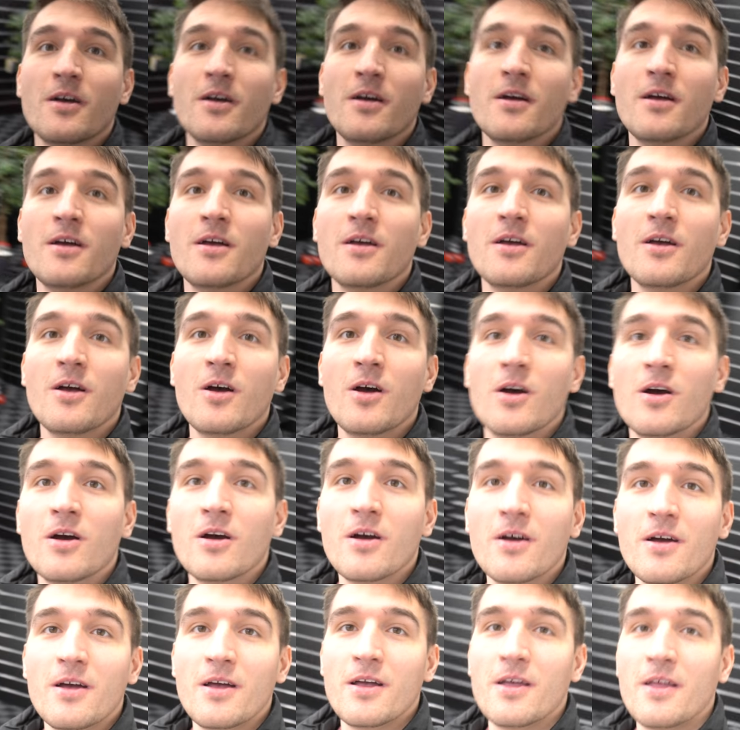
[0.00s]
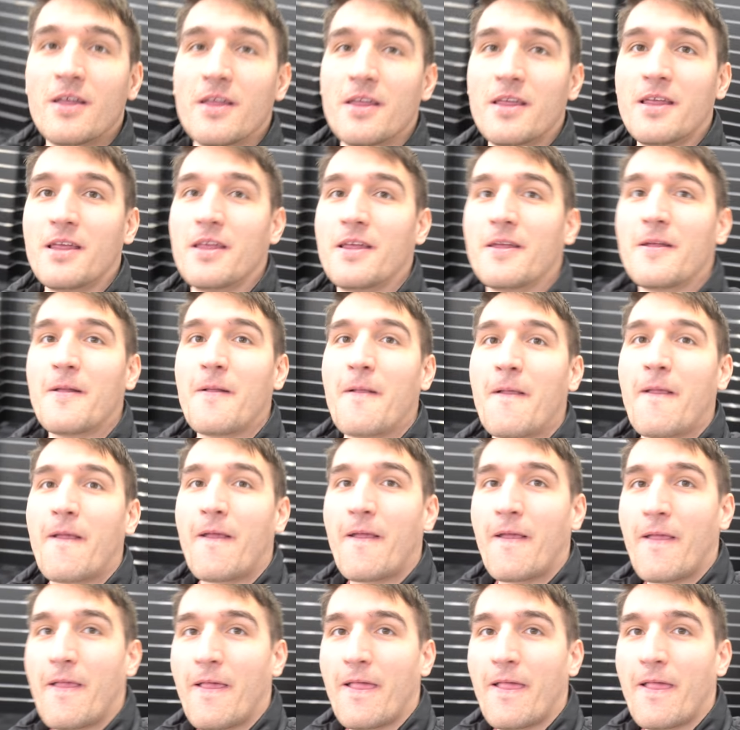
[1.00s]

No one is speaking in this clip.